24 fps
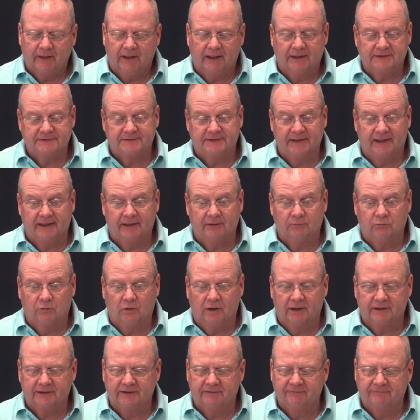I started
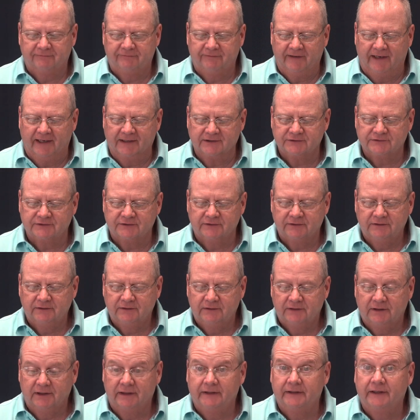walking faster,
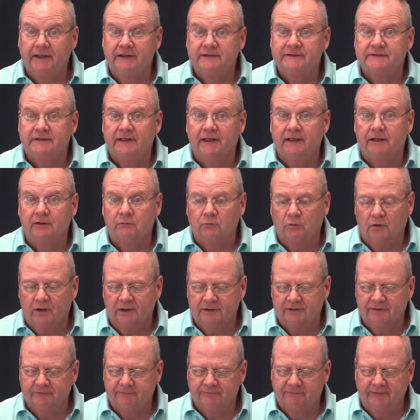and they started
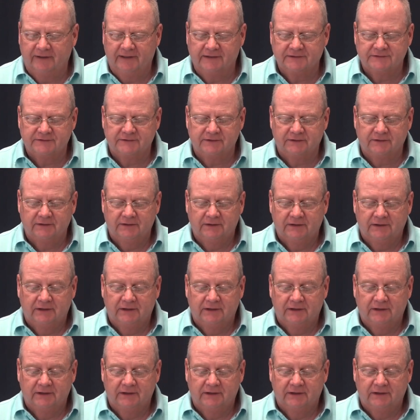walking faster,